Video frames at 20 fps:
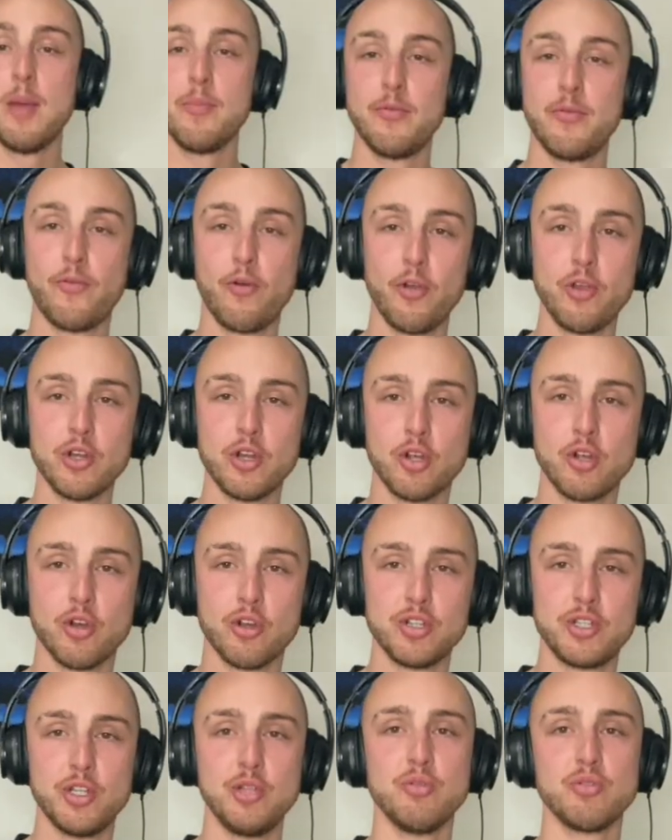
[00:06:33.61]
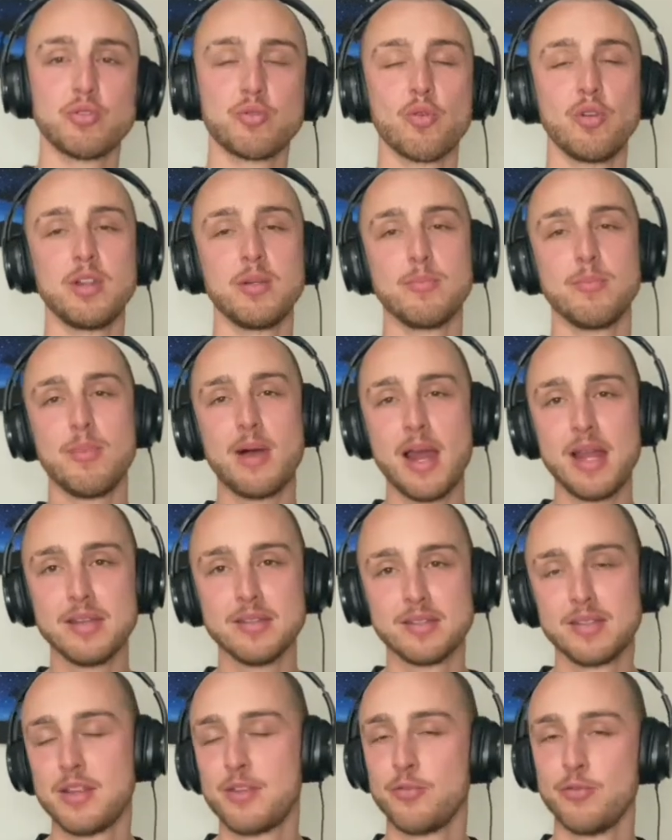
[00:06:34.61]
Before you now continue scrolling
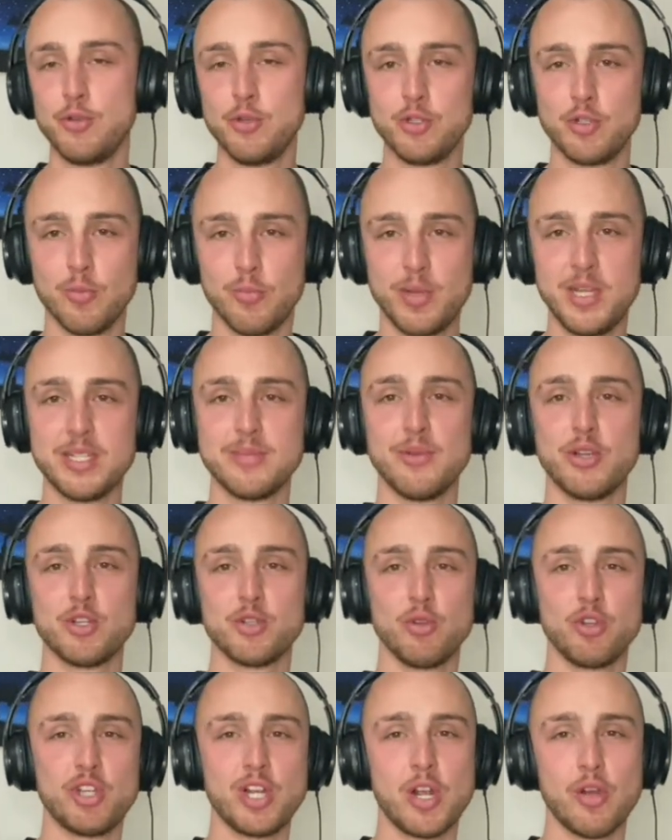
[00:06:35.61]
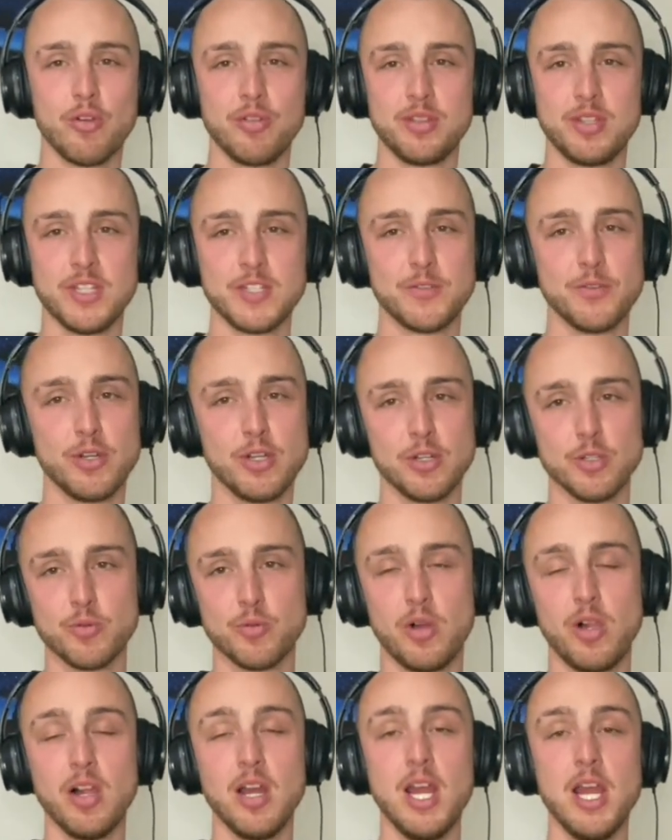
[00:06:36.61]
mindlessly through YouTube, please make sure you check out this video as
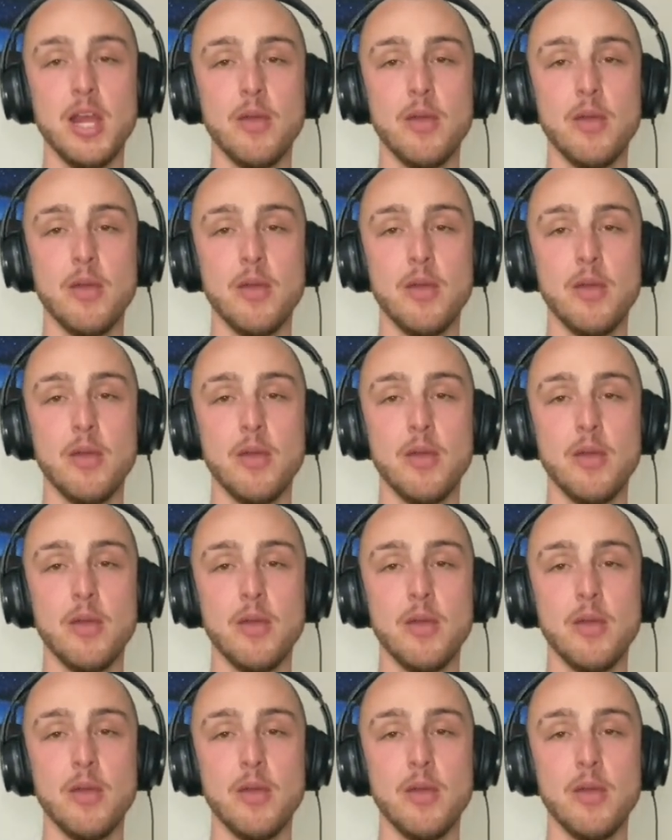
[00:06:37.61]
well,